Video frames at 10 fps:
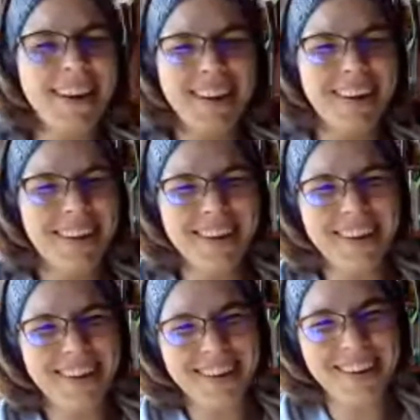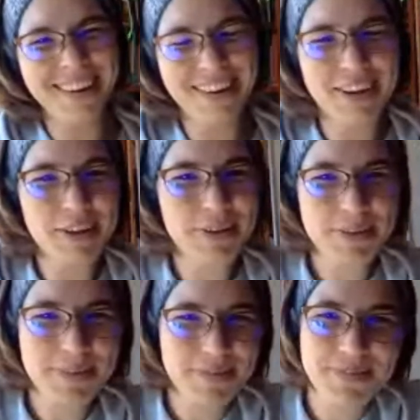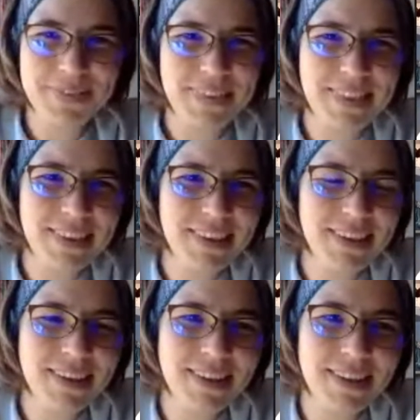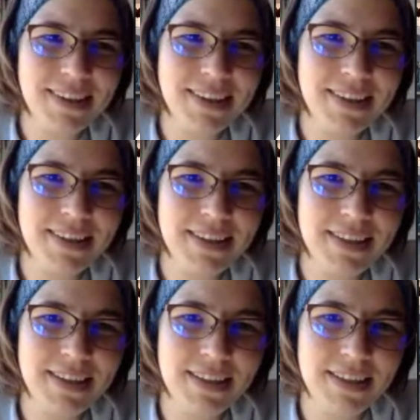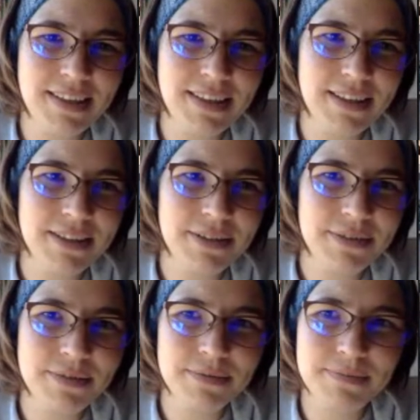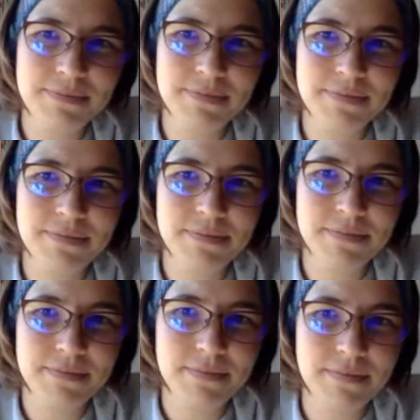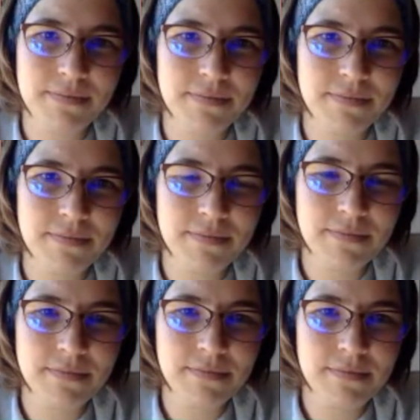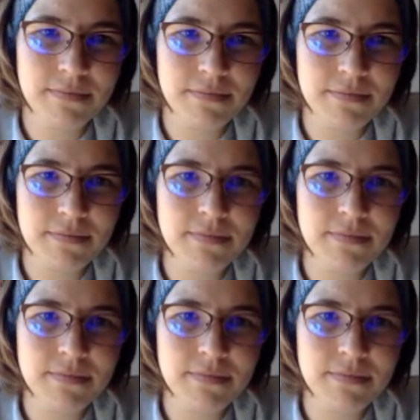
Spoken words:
No words are spoken by the person on screen.